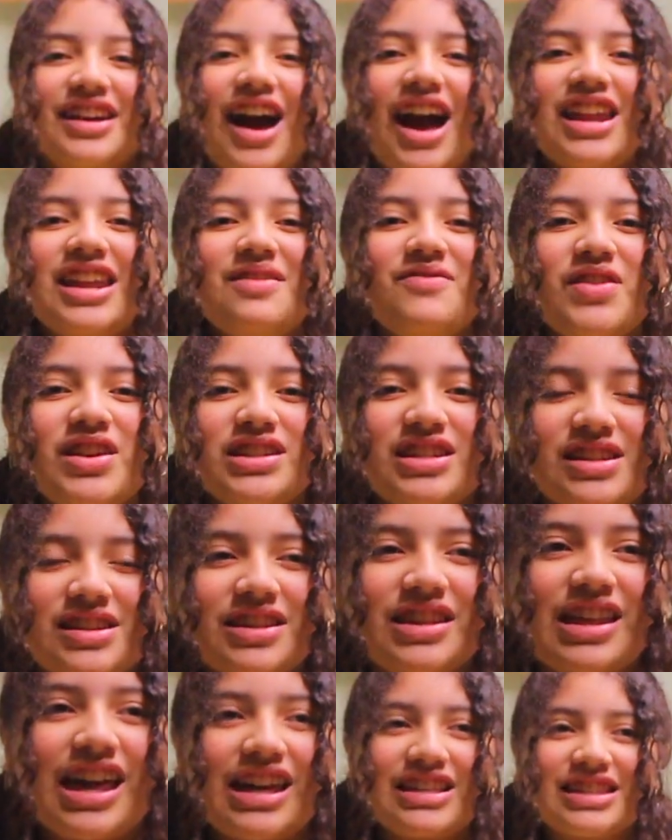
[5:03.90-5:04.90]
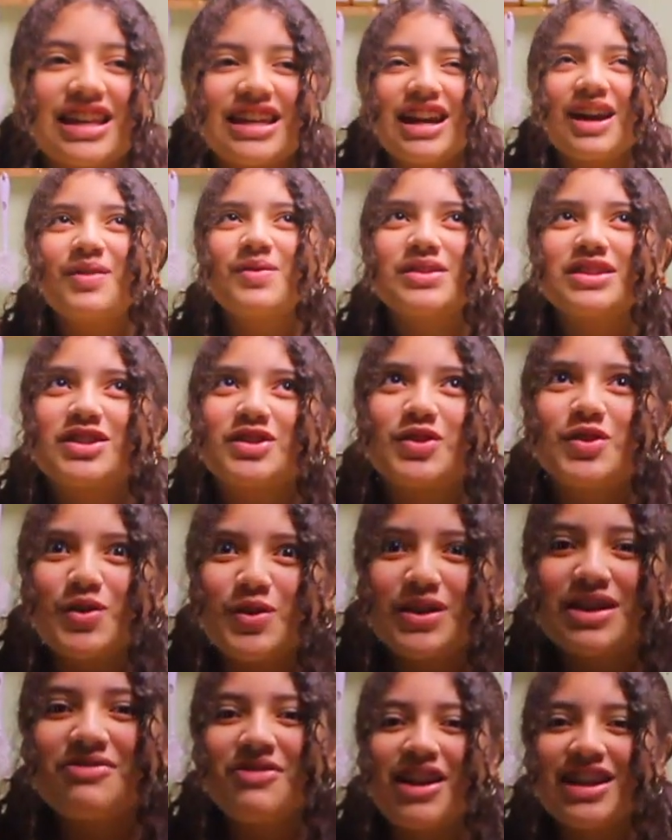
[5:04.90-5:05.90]
I didn't mean she like said I was
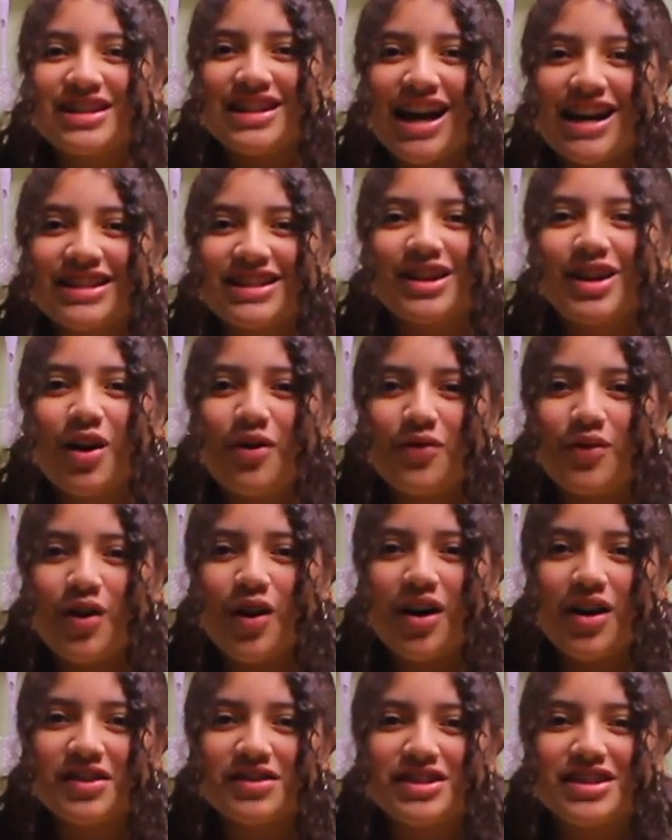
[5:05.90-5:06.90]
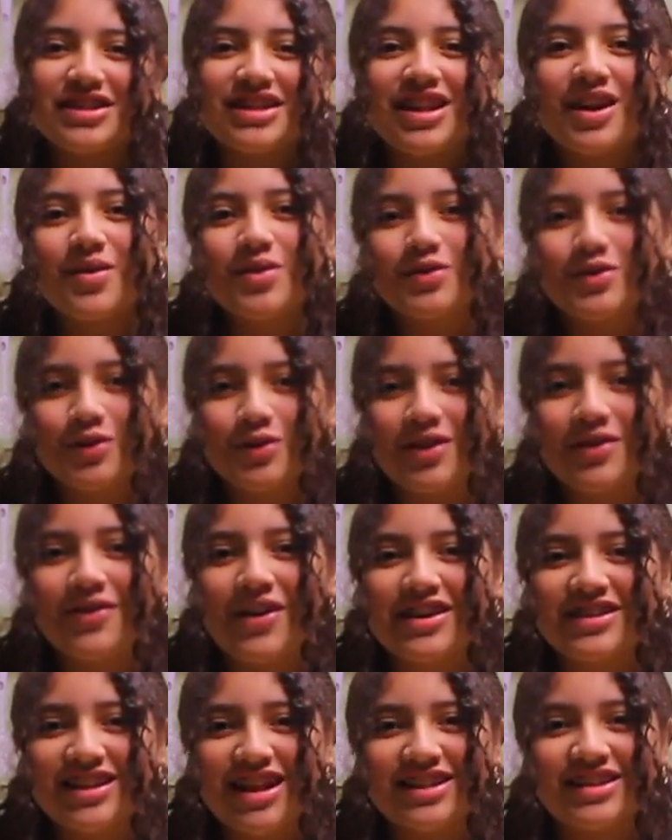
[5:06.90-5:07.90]
truly fantastic overall. She said I was truly
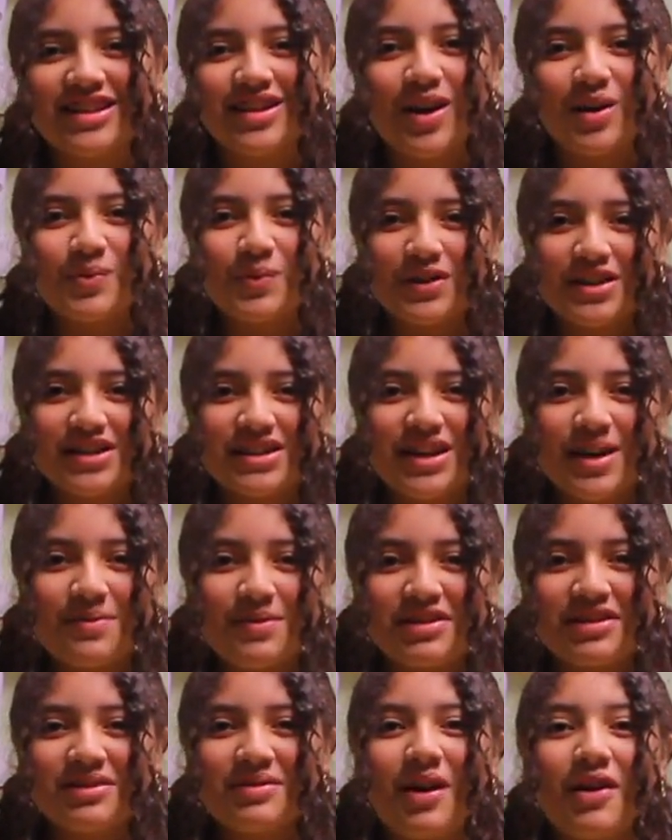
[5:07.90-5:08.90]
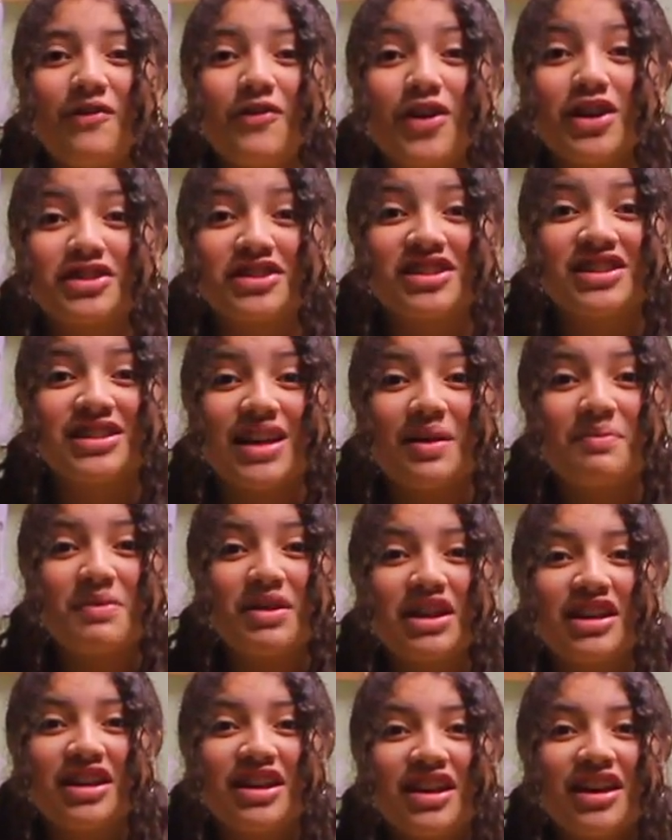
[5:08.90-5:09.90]
fantastic on one assignment. My first
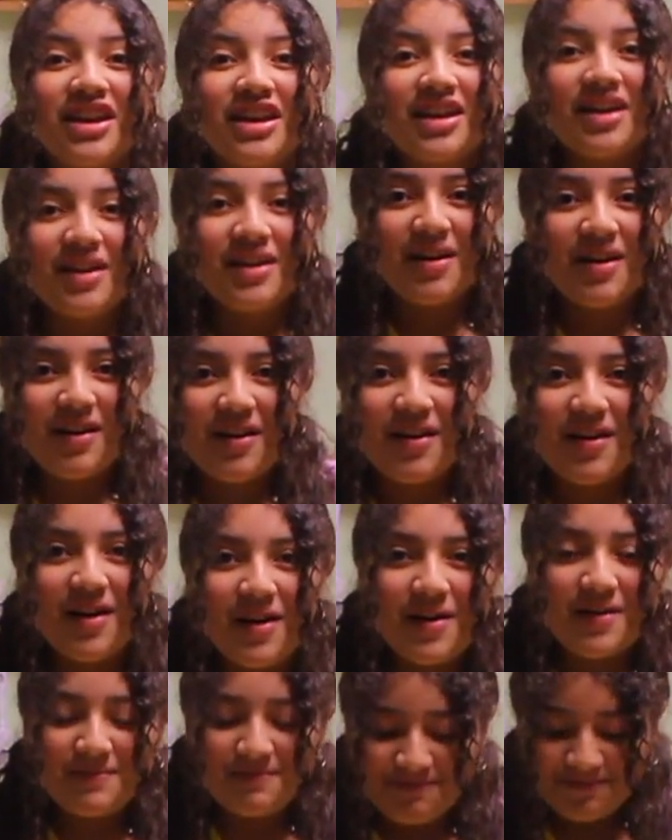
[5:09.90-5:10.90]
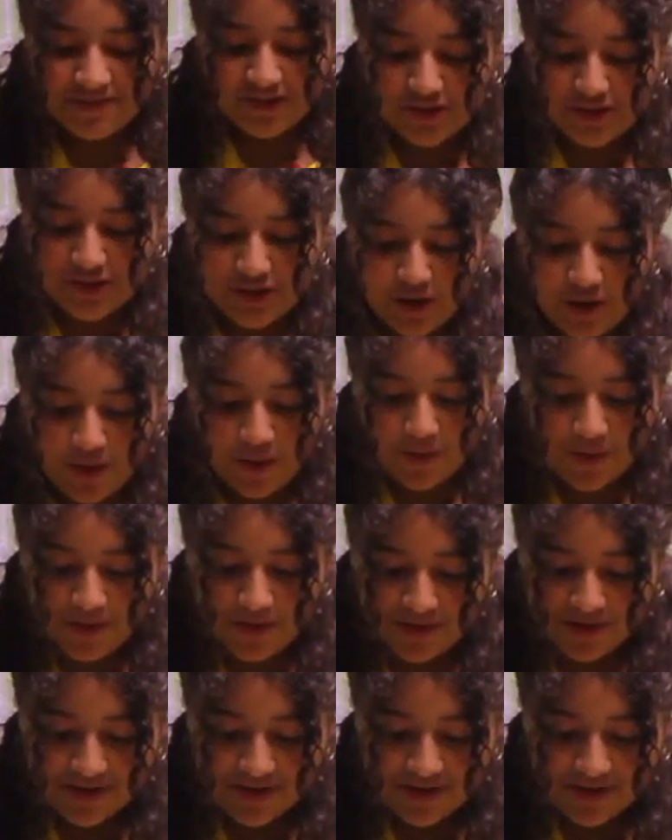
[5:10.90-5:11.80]
assignment. So